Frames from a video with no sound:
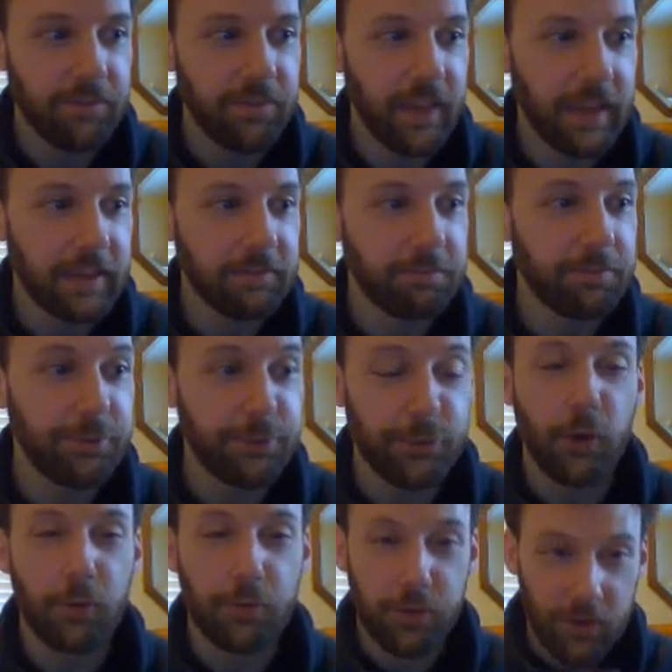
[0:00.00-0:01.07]
like
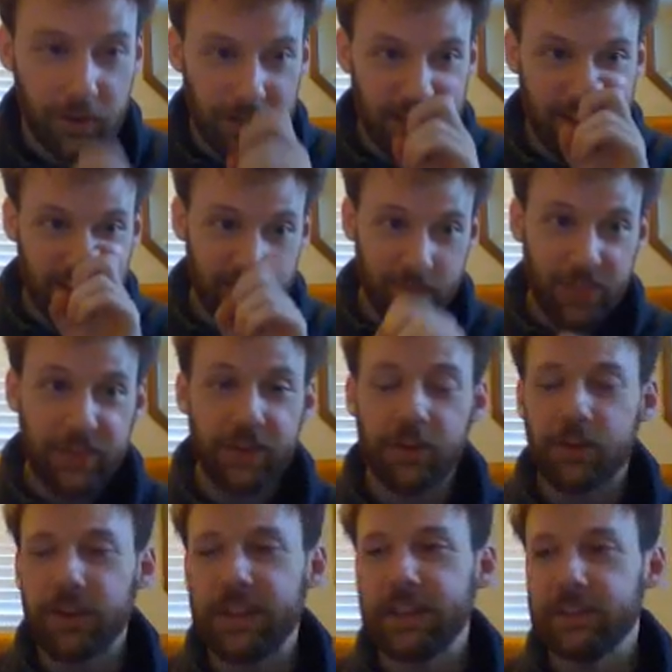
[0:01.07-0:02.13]
solver and against
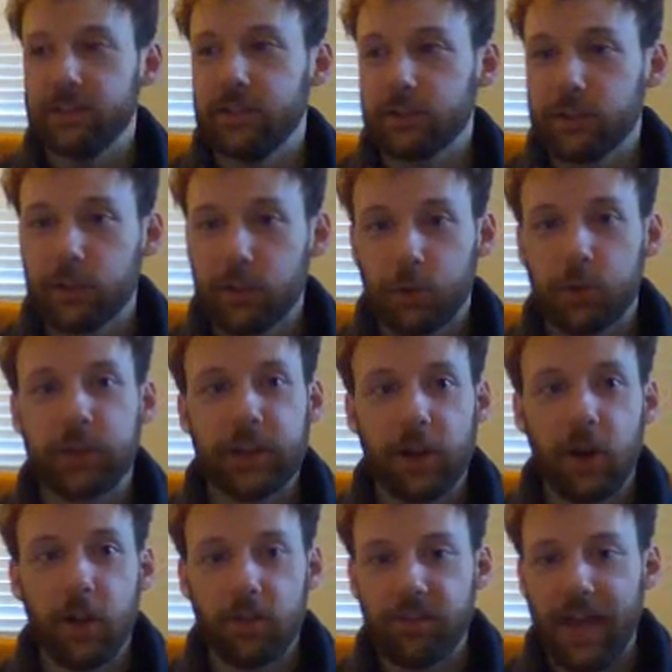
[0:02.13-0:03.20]
theory and just
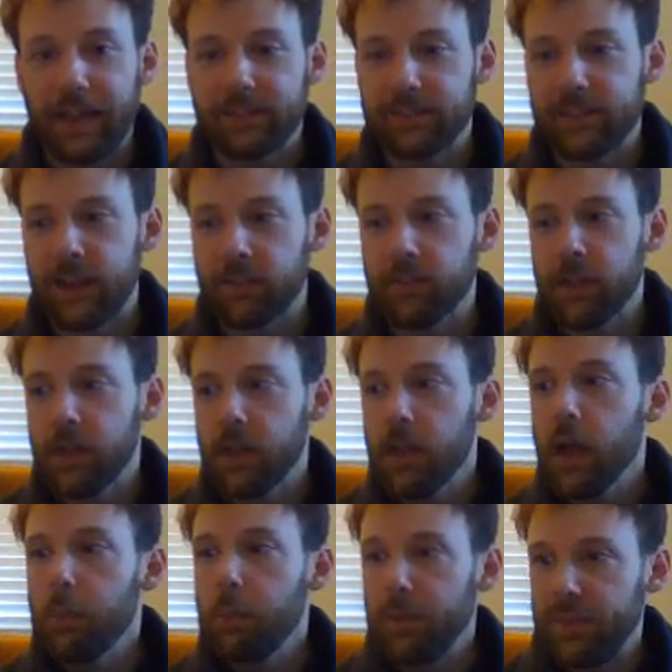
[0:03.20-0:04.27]
learning all of that stuff.
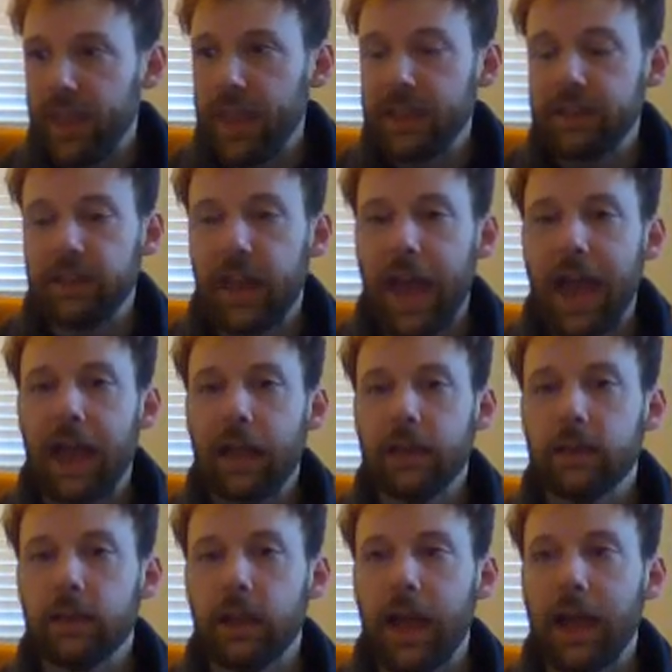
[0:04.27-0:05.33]
But then
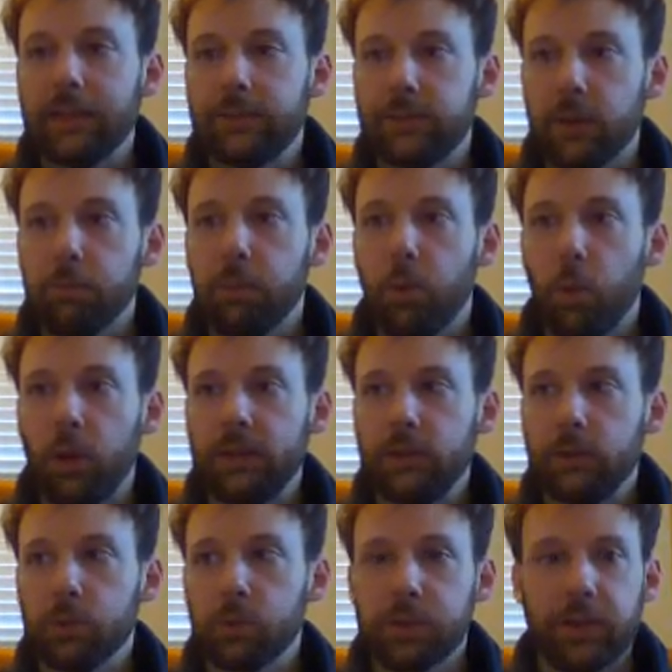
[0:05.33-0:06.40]
at some
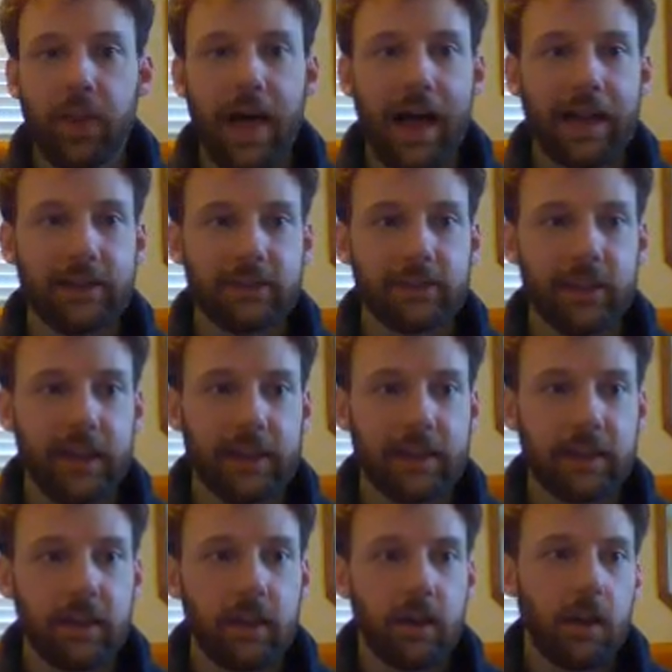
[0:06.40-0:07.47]
point you realize
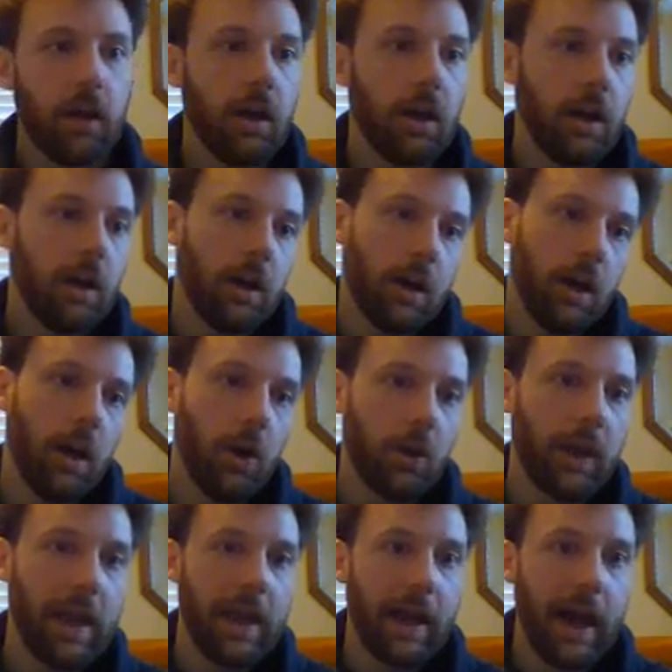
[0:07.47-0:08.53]
like,
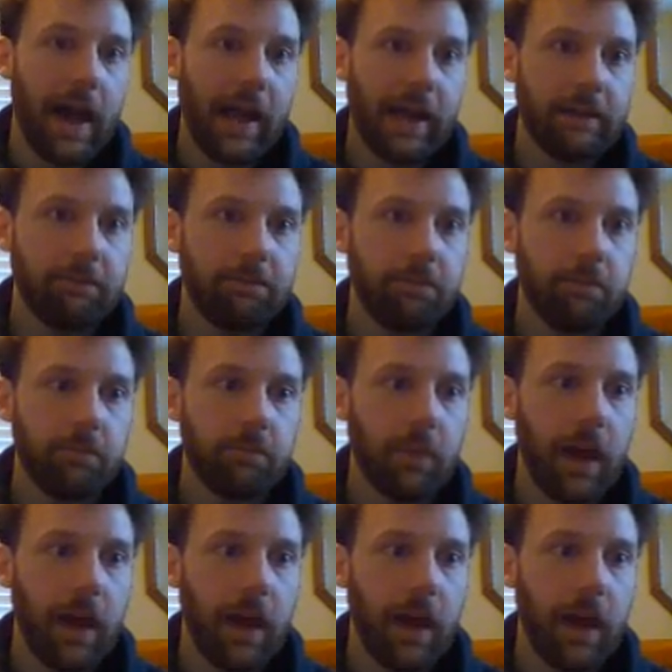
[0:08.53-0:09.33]
okay,